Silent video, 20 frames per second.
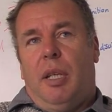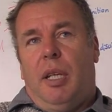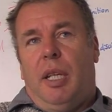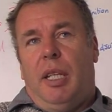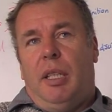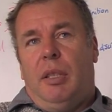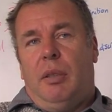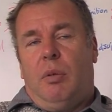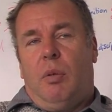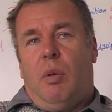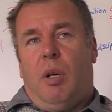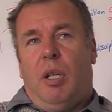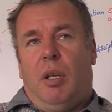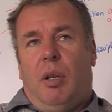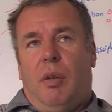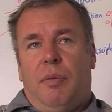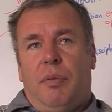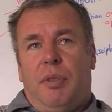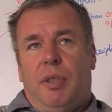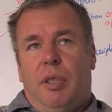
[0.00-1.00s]
And quite
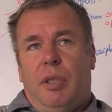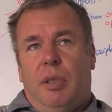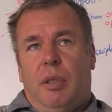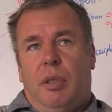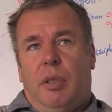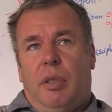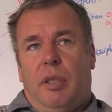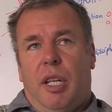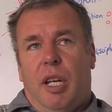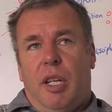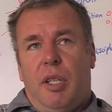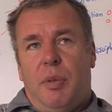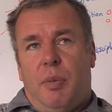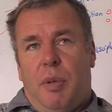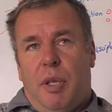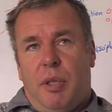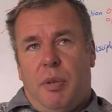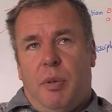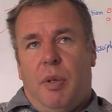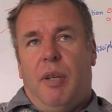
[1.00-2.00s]
often those
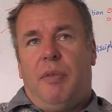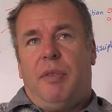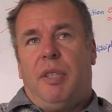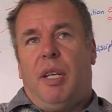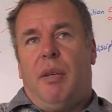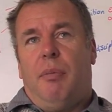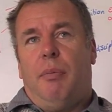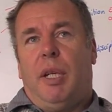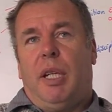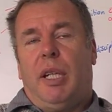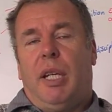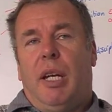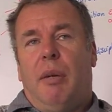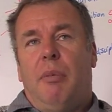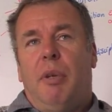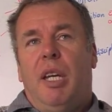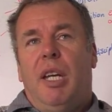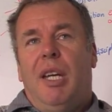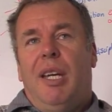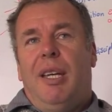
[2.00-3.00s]
ones will have to come back
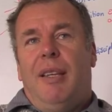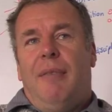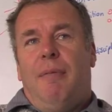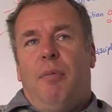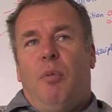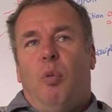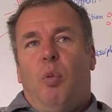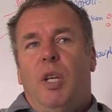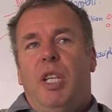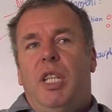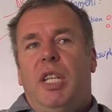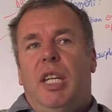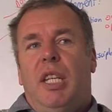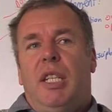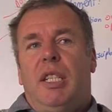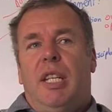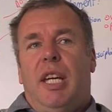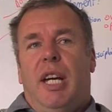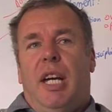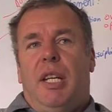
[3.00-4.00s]
up. When you
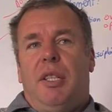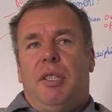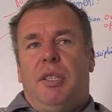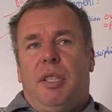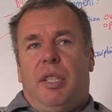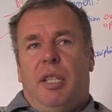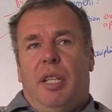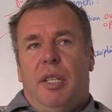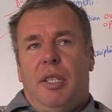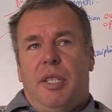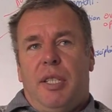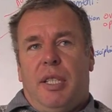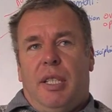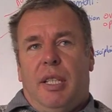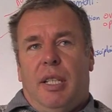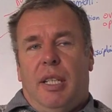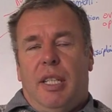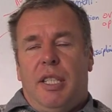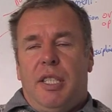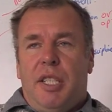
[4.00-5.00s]
get down to those,
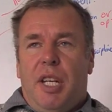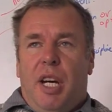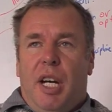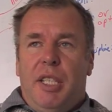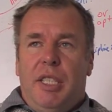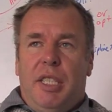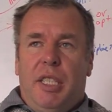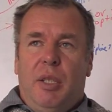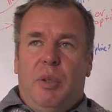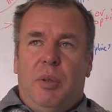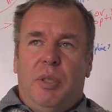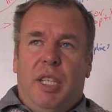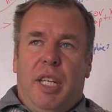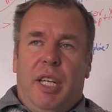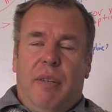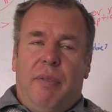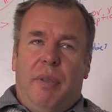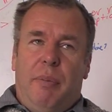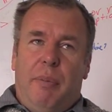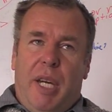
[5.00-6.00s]
it's ideal to
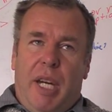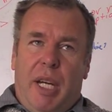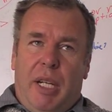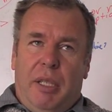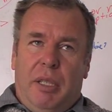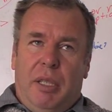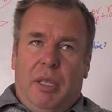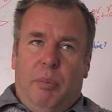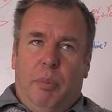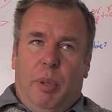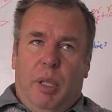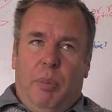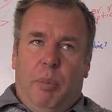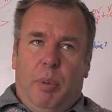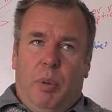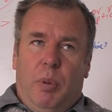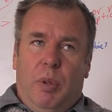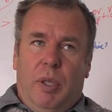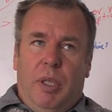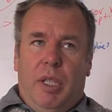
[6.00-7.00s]
have the marketing
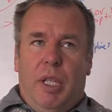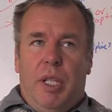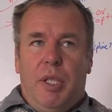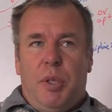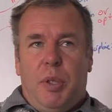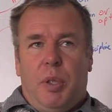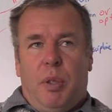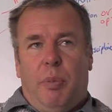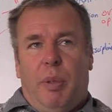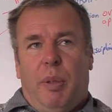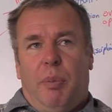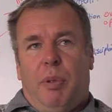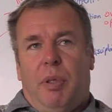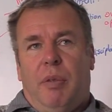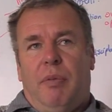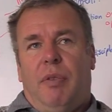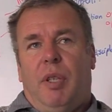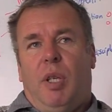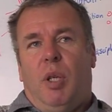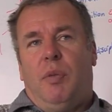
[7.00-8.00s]
people and those sort of people
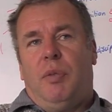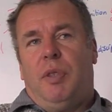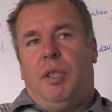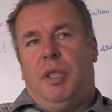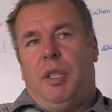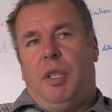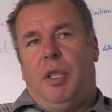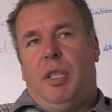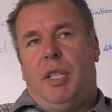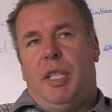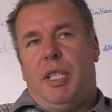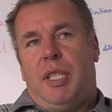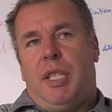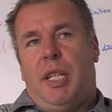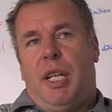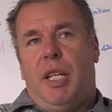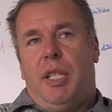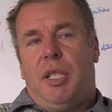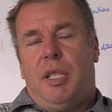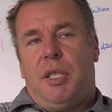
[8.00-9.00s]
involved in the early
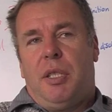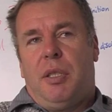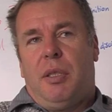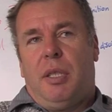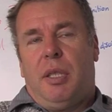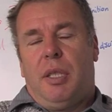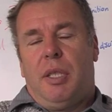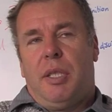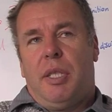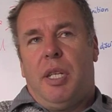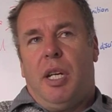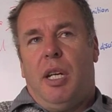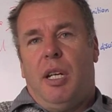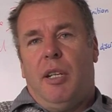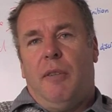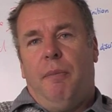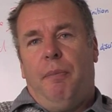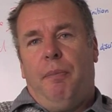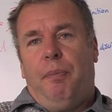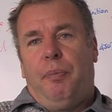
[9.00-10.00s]
stages of the design.